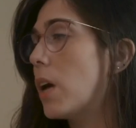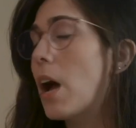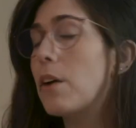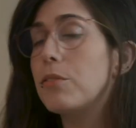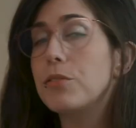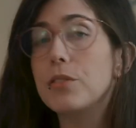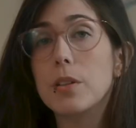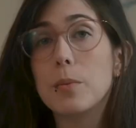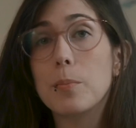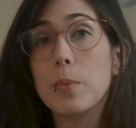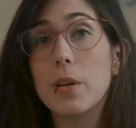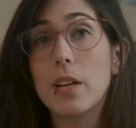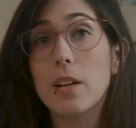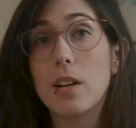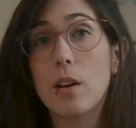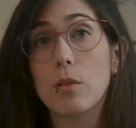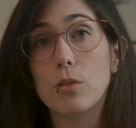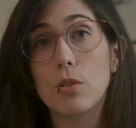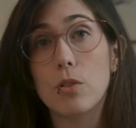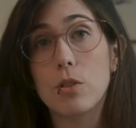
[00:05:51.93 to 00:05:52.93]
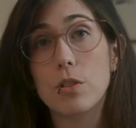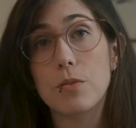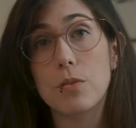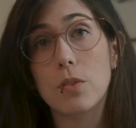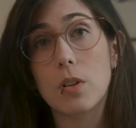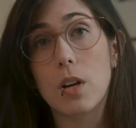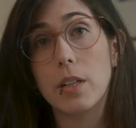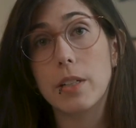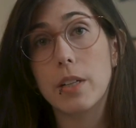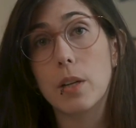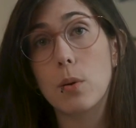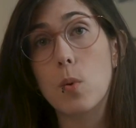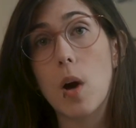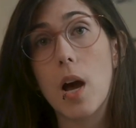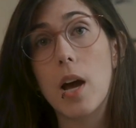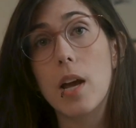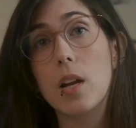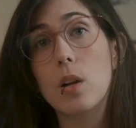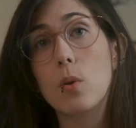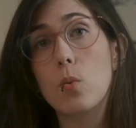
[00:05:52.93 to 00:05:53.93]
After being outdoors for a little
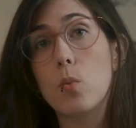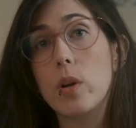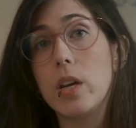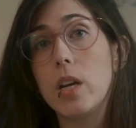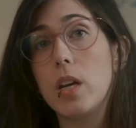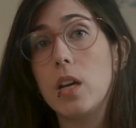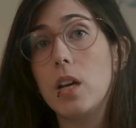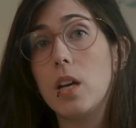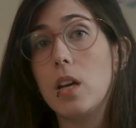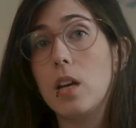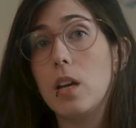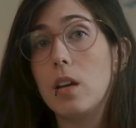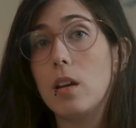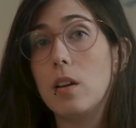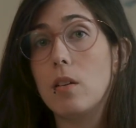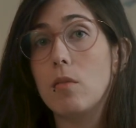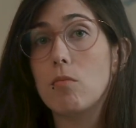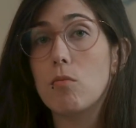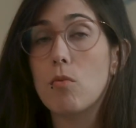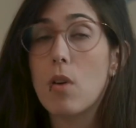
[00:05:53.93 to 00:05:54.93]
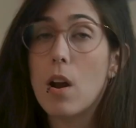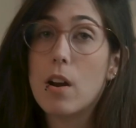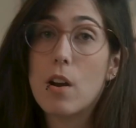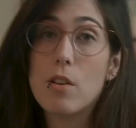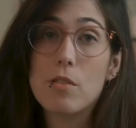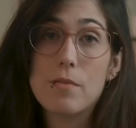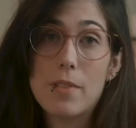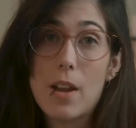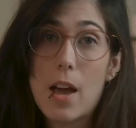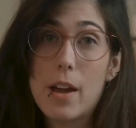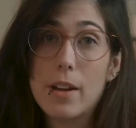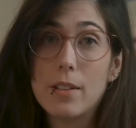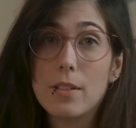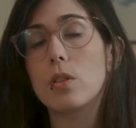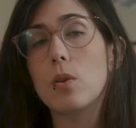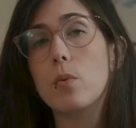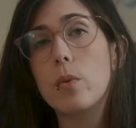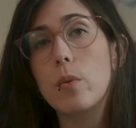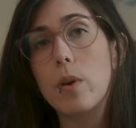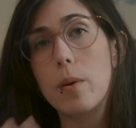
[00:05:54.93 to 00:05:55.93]
while, we ran out of light,
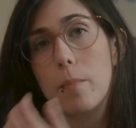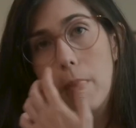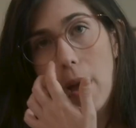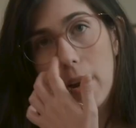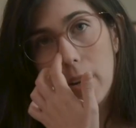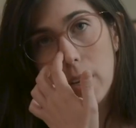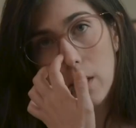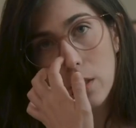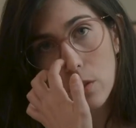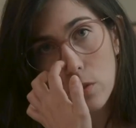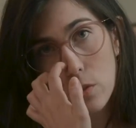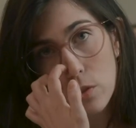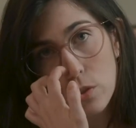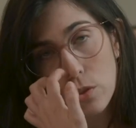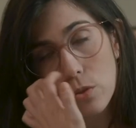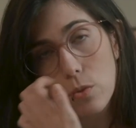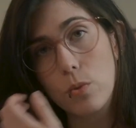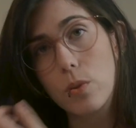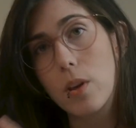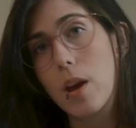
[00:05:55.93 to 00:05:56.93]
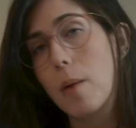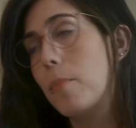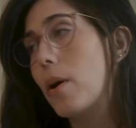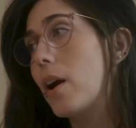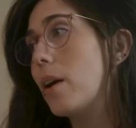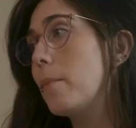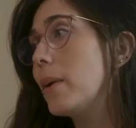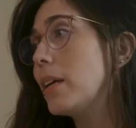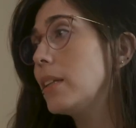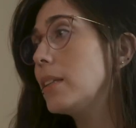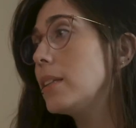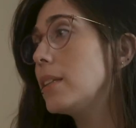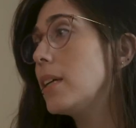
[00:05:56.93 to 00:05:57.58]
so we went back indoors to the apartment,